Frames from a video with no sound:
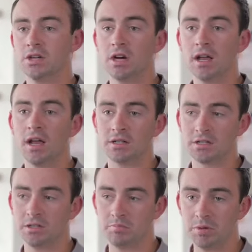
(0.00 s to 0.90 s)
Jared and I
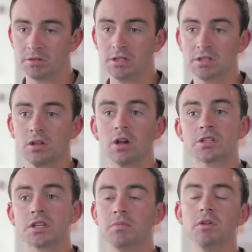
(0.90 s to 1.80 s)
actually built this
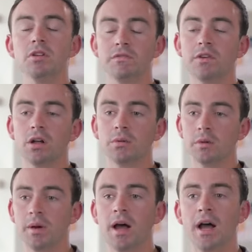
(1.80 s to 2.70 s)
large community
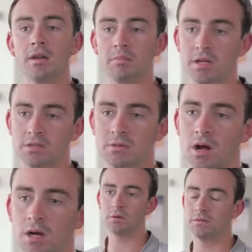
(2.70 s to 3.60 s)
following behind Bass
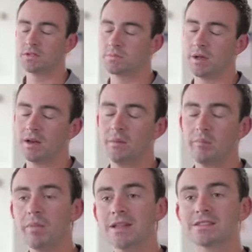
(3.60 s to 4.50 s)
Rock, who have just been
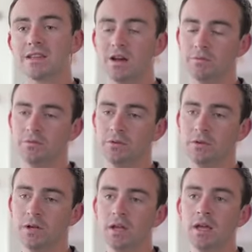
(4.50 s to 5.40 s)
immensely
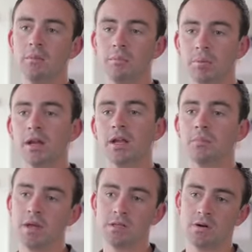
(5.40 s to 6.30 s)
helpful and
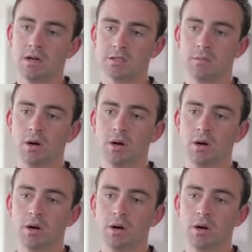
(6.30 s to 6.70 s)
bringing bass rock to